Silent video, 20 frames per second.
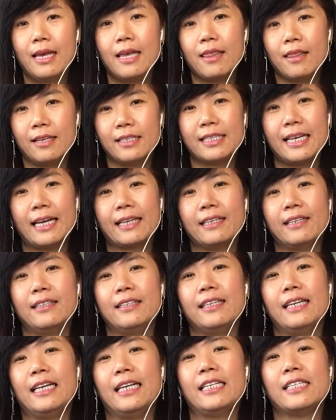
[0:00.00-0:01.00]
The
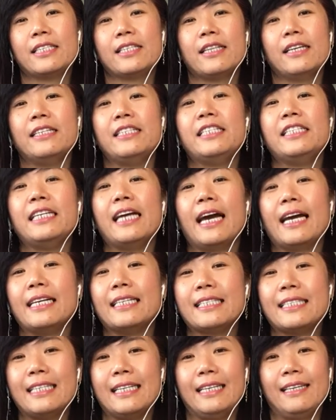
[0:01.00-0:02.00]
second is the
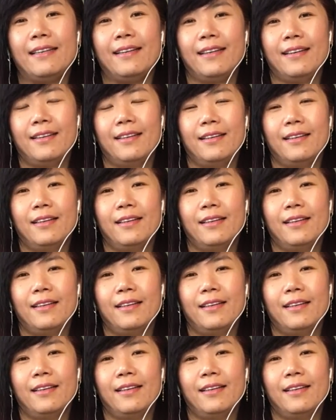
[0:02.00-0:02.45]
GST.